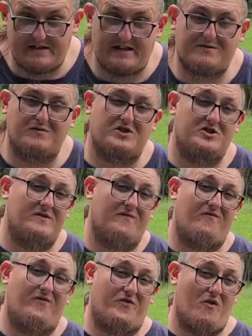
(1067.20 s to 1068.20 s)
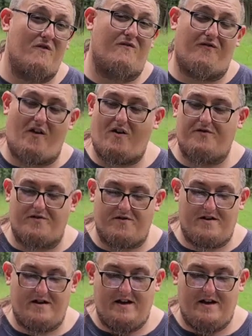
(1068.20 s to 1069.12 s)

but this one should throw farther.